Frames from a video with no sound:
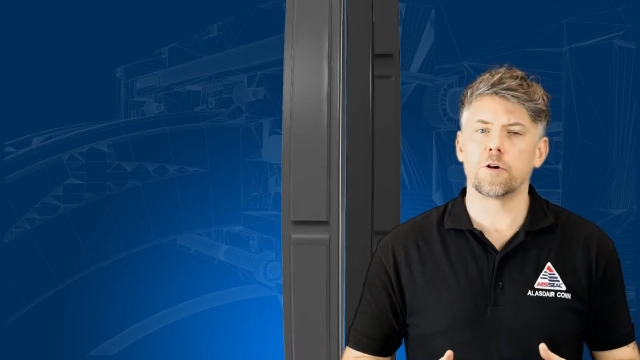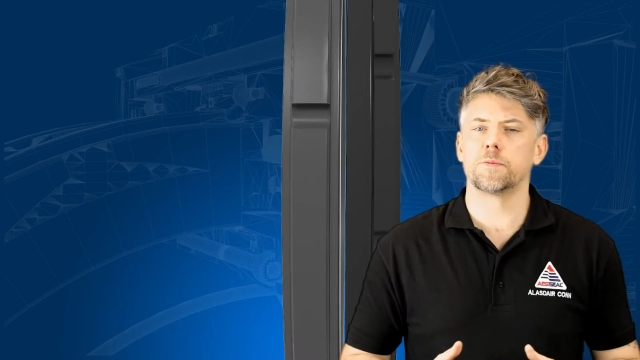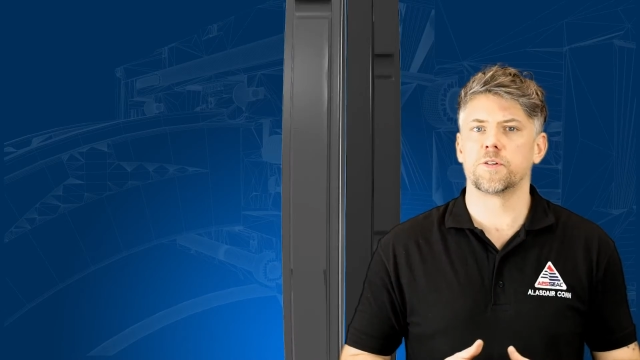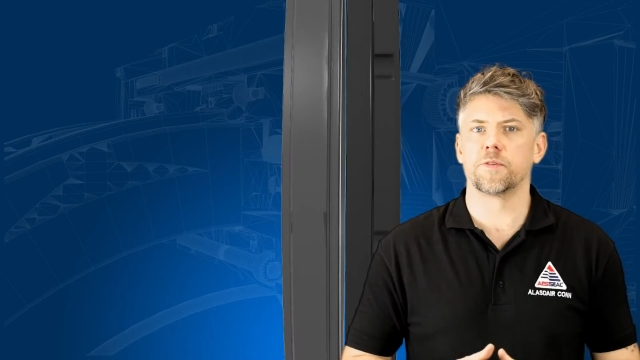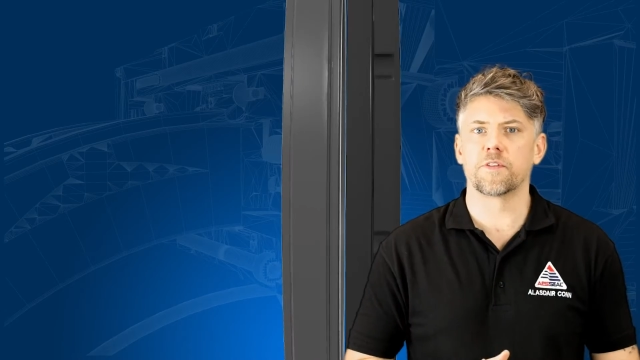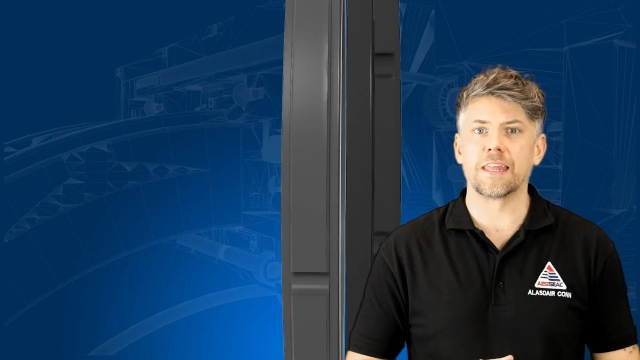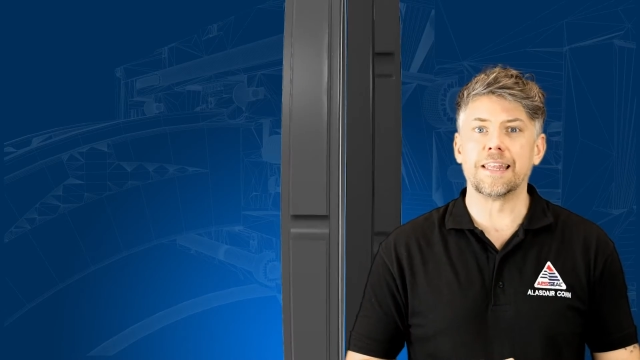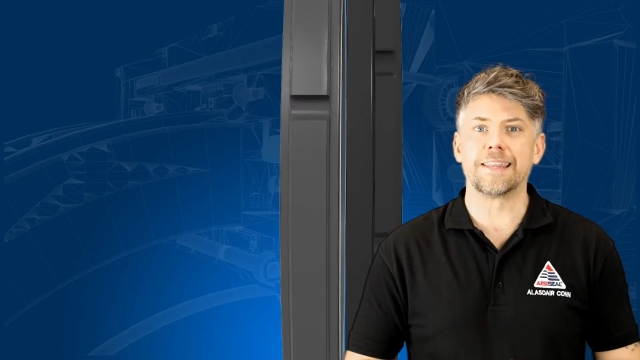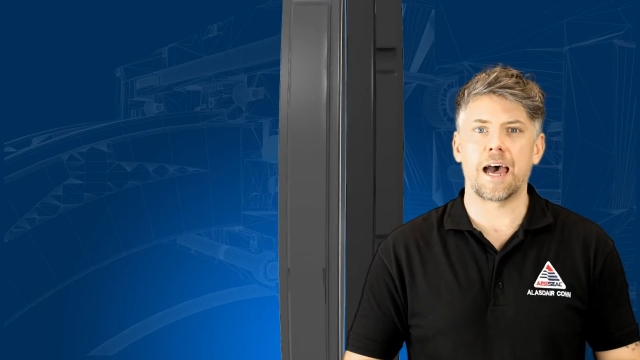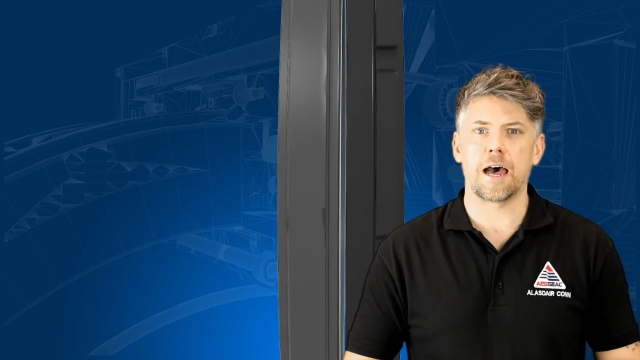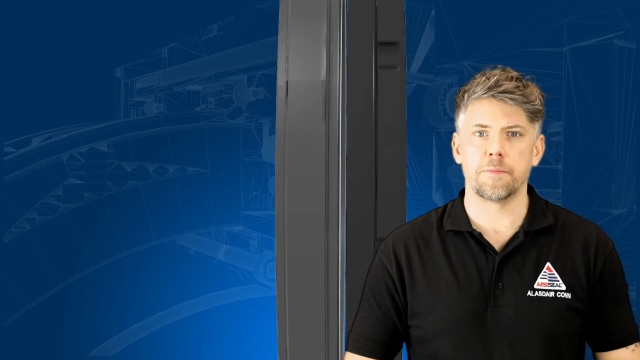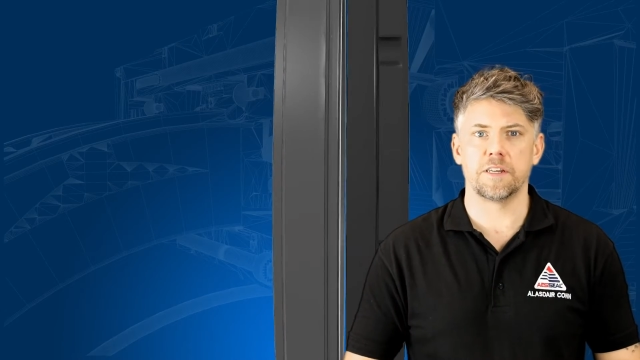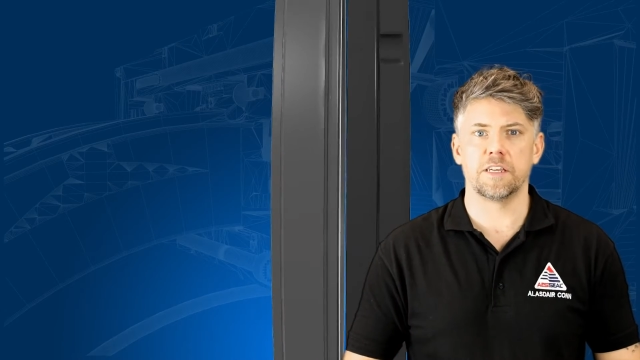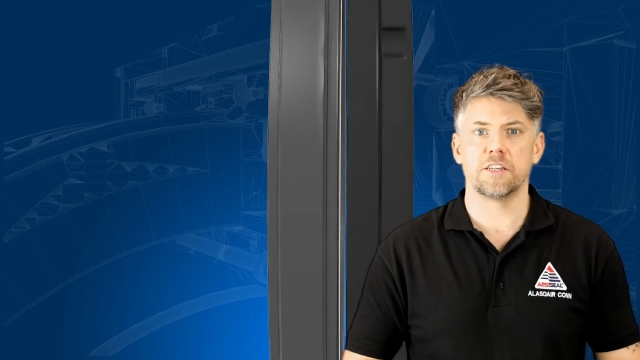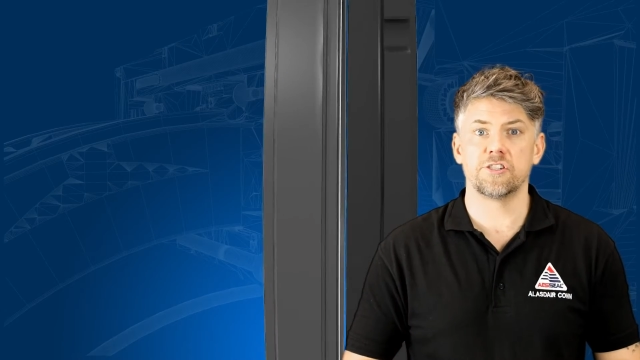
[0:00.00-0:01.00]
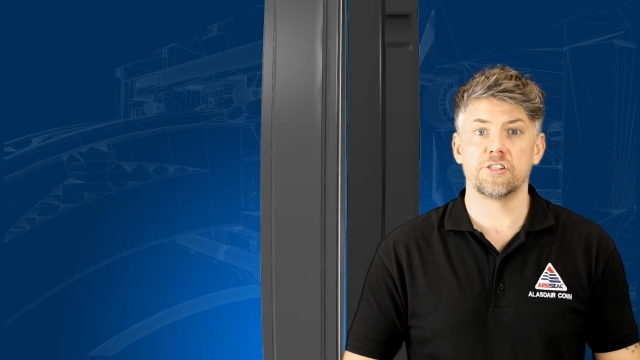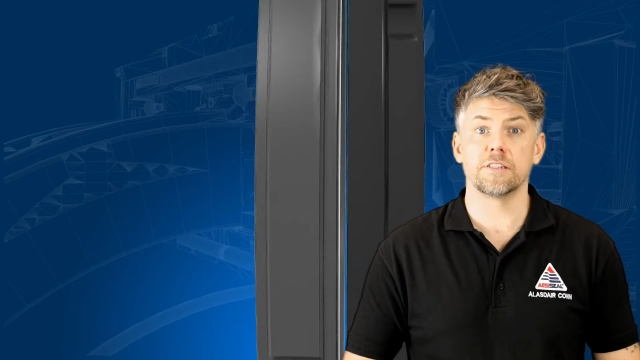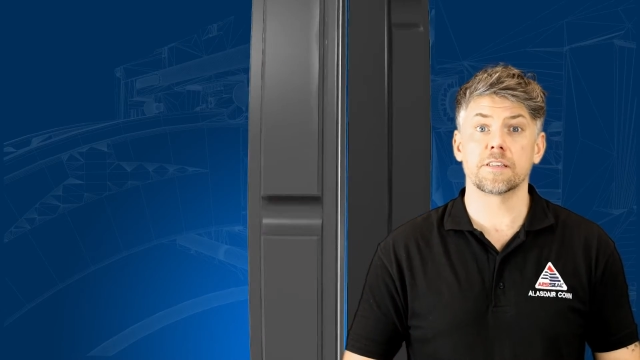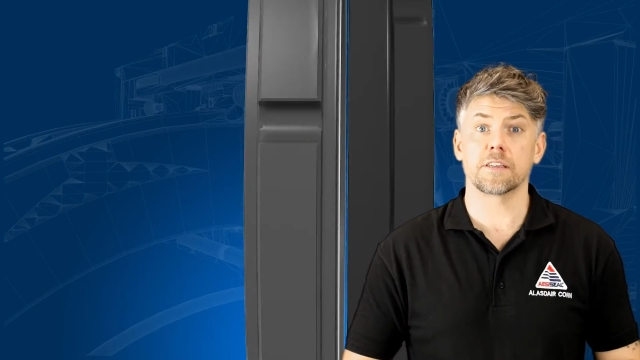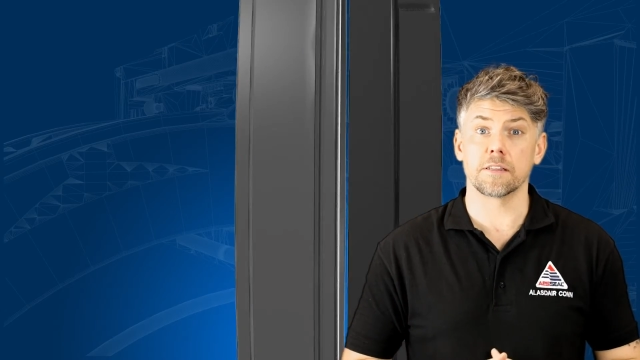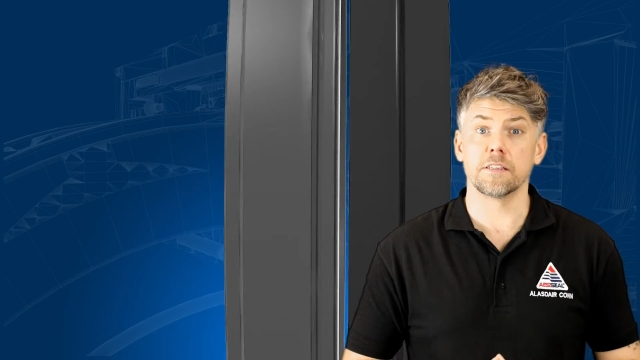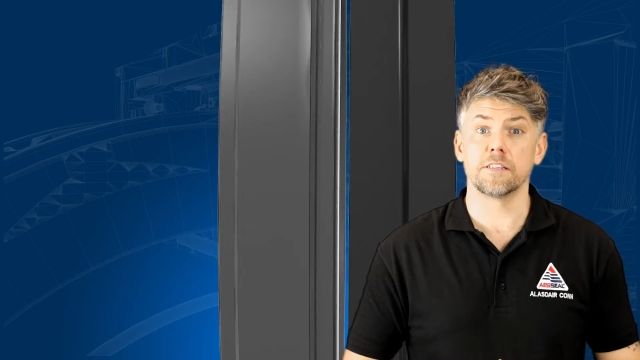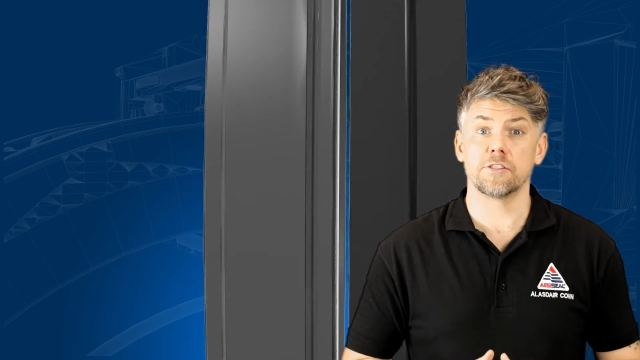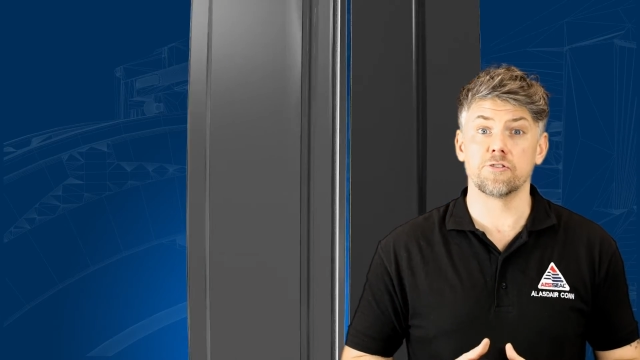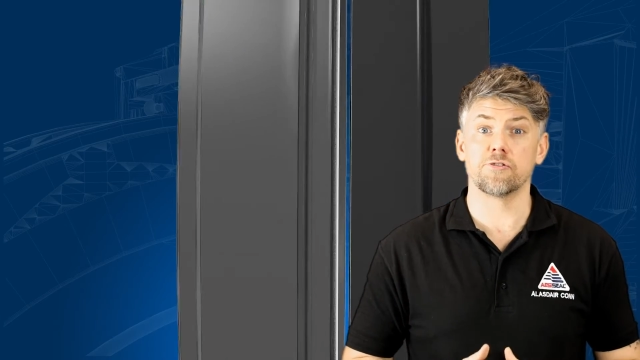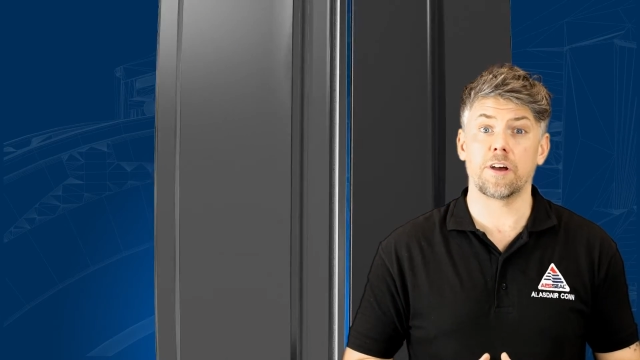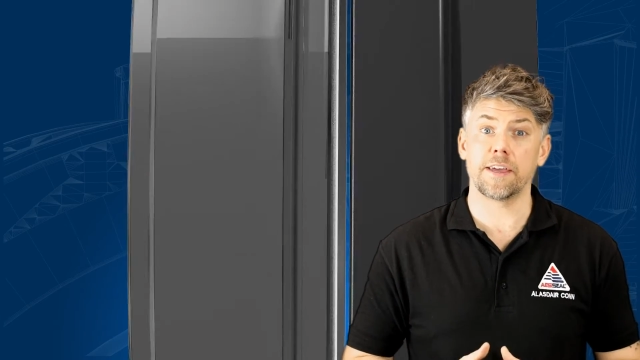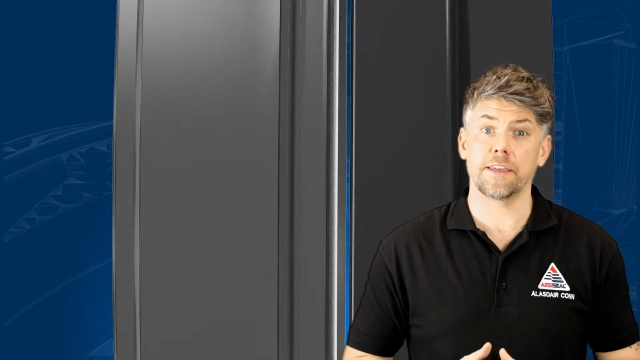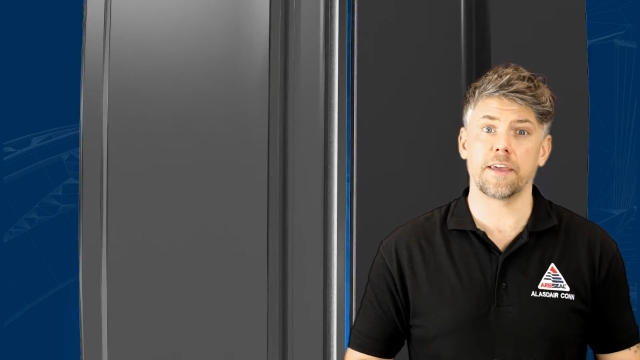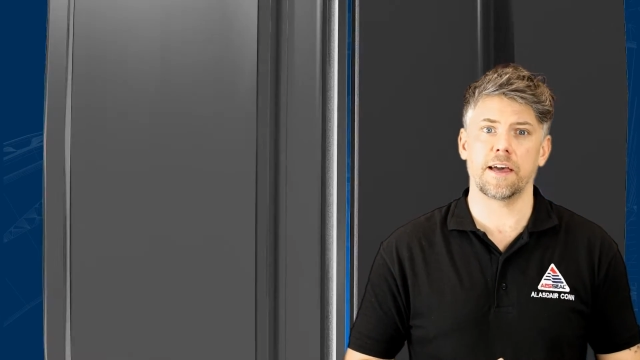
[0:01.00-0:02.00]
forms of contamination can lead to
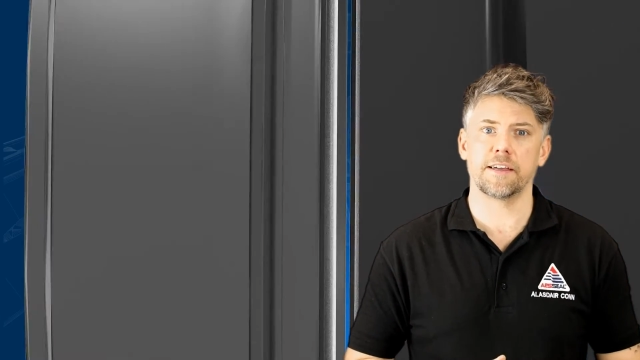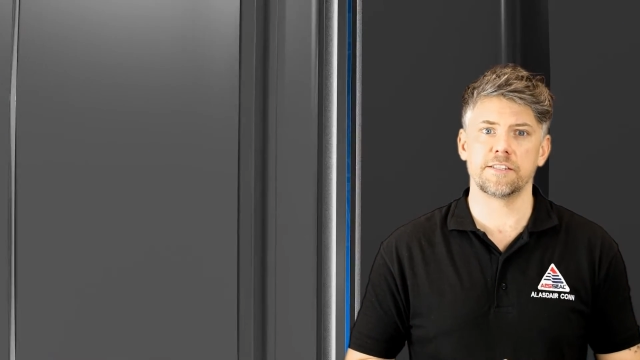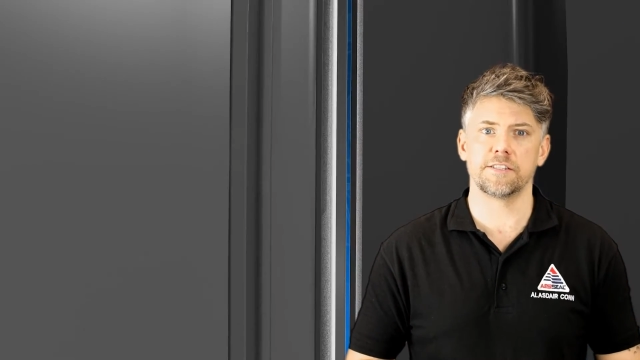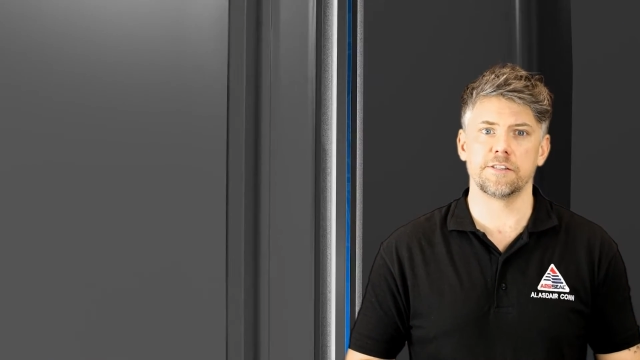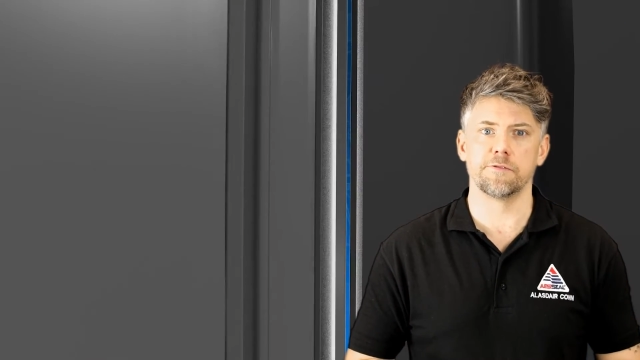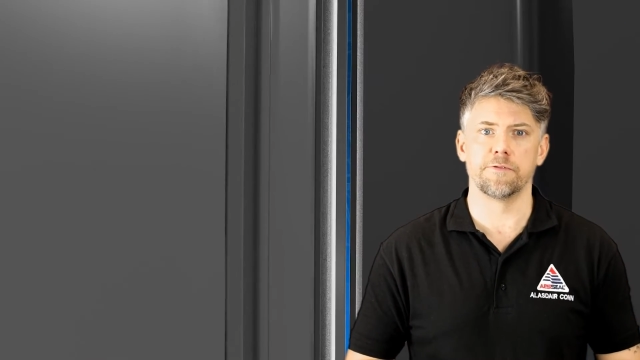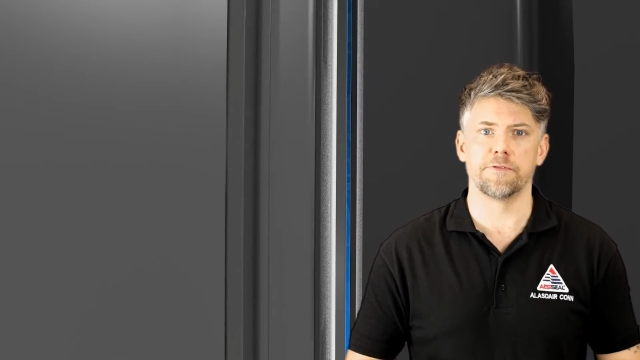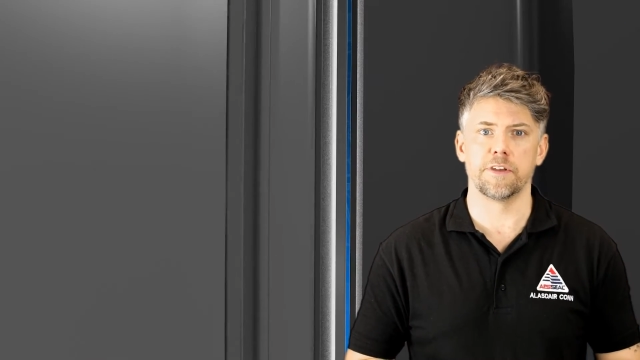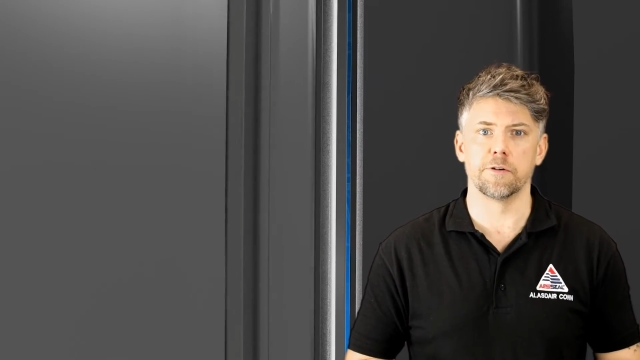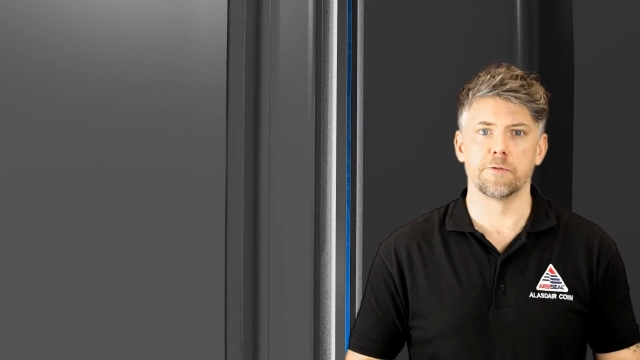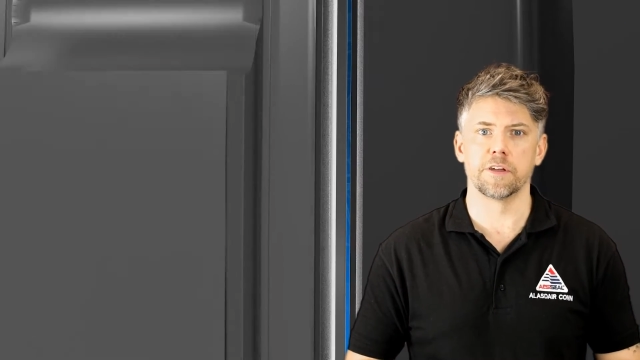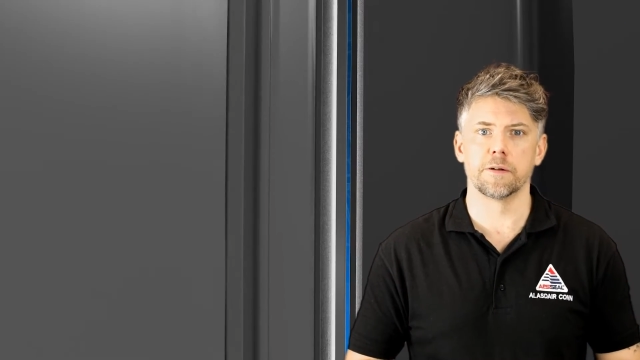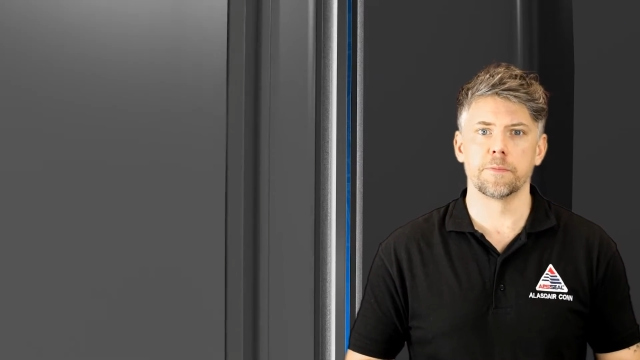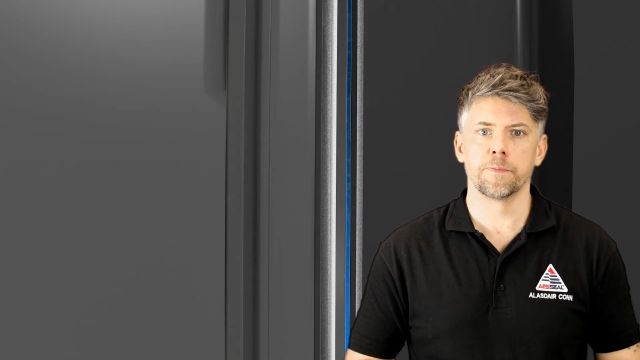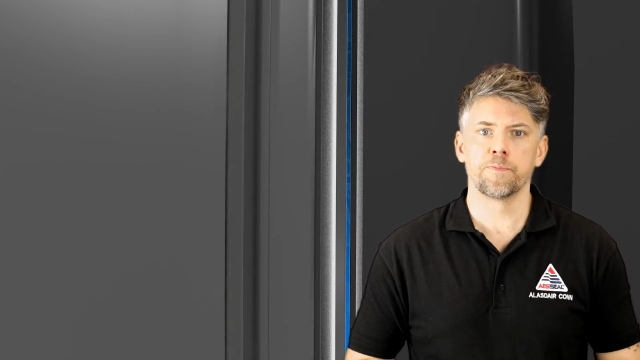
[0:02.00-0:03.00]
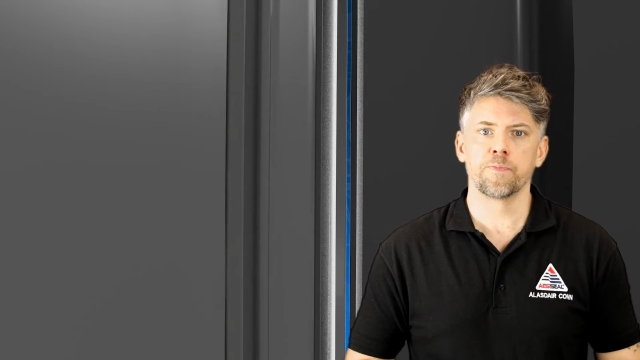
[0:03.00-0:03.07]
dry gas seal failure.